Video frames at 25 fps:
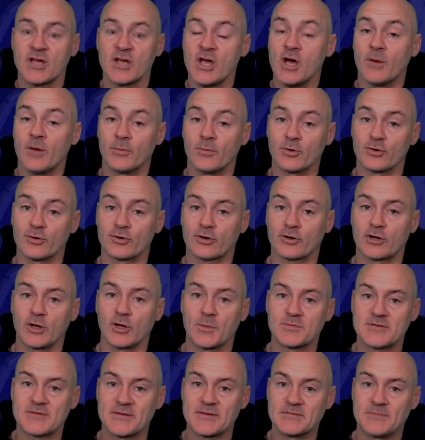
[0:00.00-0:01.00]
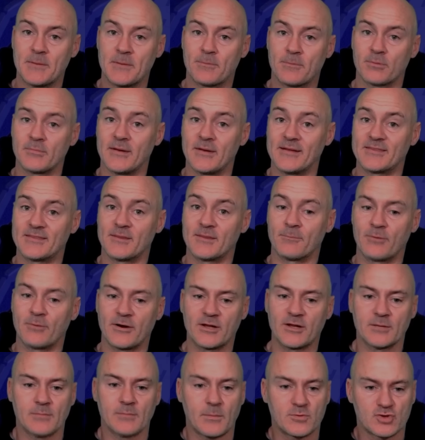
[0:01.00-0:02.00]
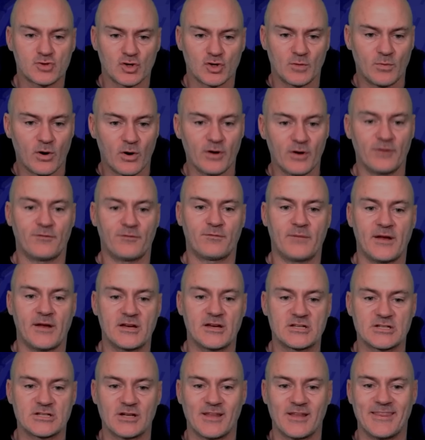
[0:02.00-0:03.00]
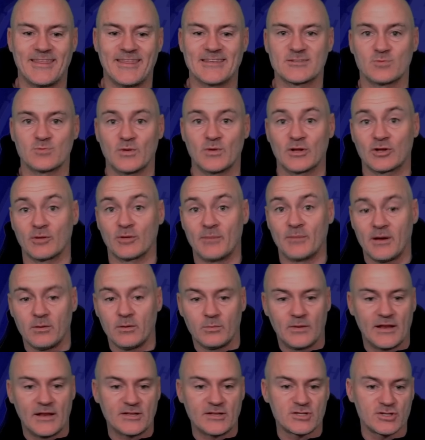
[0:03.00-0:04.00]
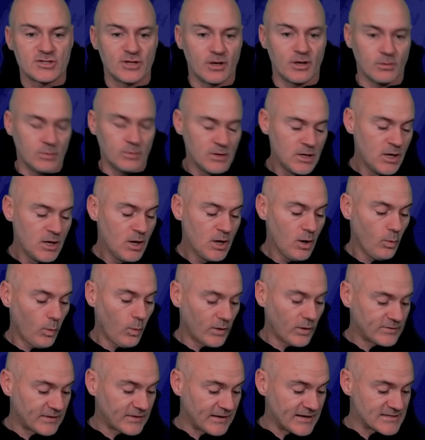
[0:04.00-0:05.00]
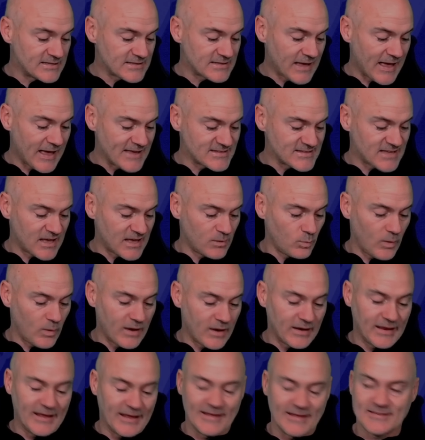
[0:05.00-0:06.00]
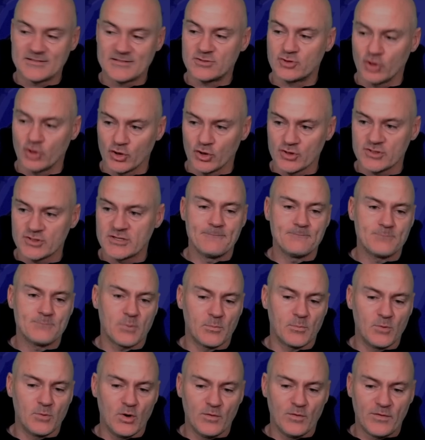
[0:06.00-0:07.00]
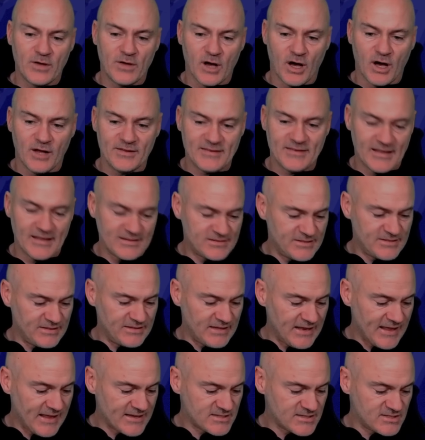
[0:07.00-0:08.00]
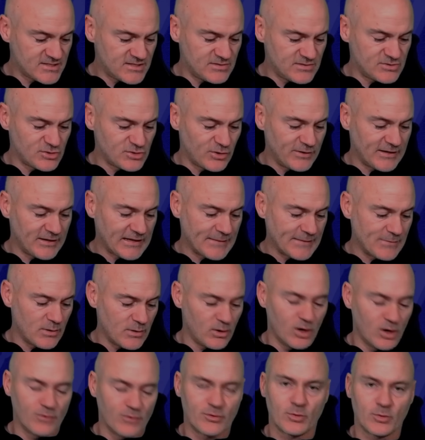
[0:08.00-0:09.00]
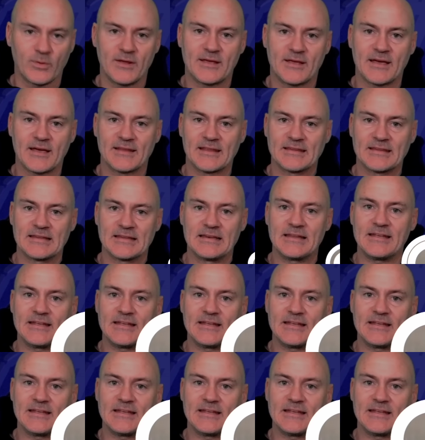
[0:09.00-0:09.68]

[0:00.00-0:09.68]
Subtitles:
but other clubs seem to be permitted to bring them. I'm sure more information on this will come out. We'll let you know what that is as and when it does. But moving on then to the next story that came out over the weekend, and the Leeds